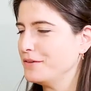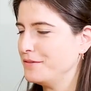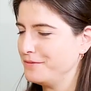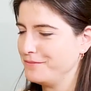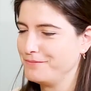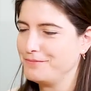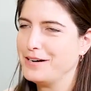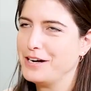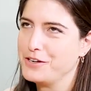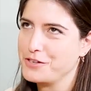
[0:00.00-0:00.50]

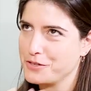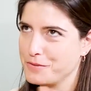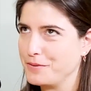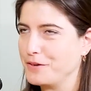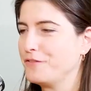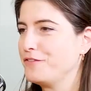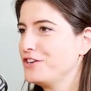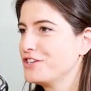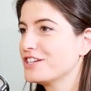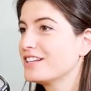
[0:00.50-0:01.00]
very
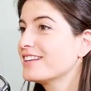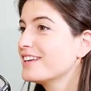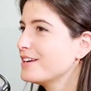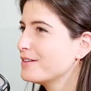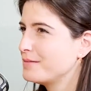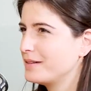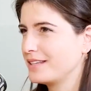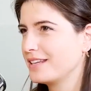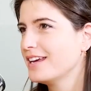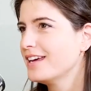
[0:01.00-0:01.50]
superficial here,
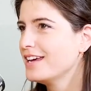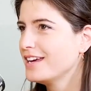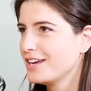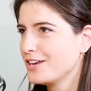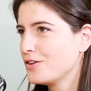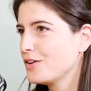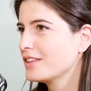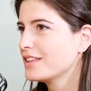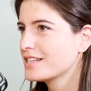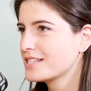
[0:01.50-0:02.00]
but
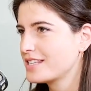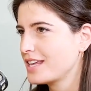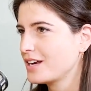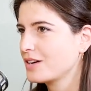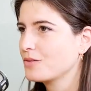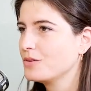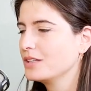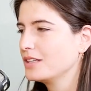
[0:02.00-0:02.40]
you understand what,